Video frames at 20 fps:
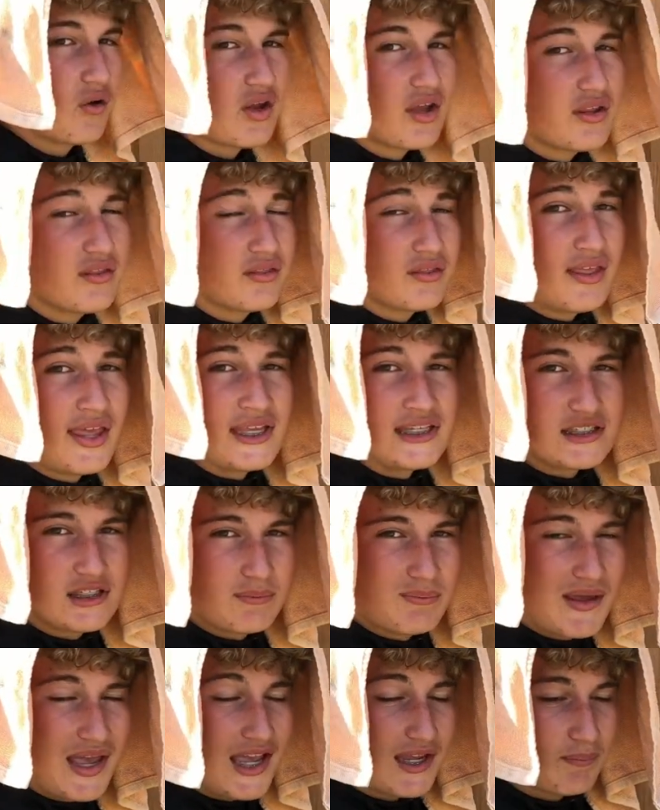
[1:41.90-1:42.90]
right, thanks to
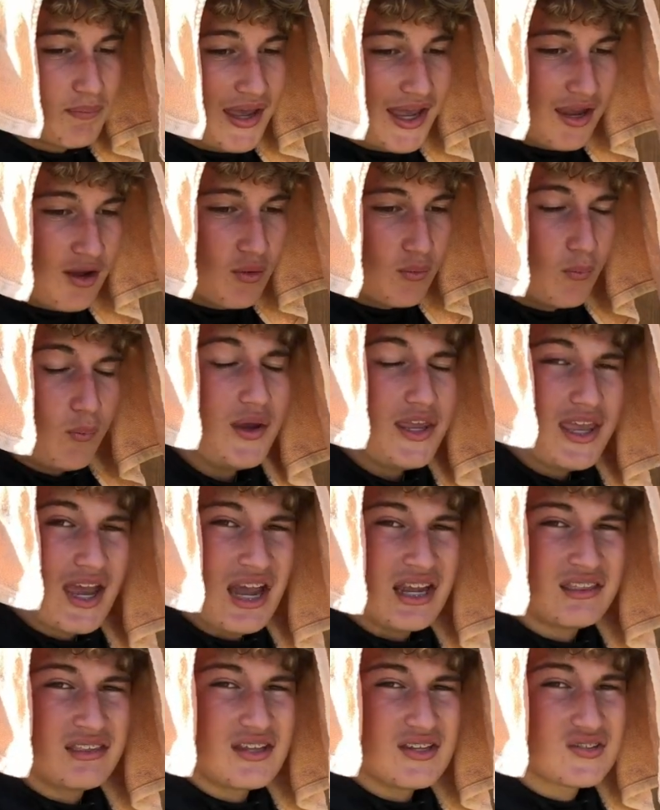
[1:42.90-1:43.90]
Backpack, we
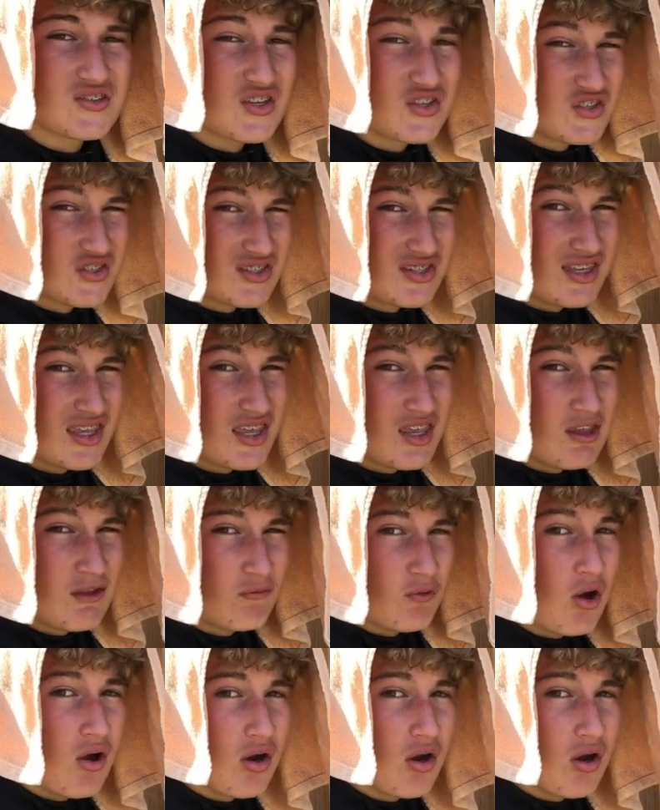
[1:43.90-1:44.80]
got this C4.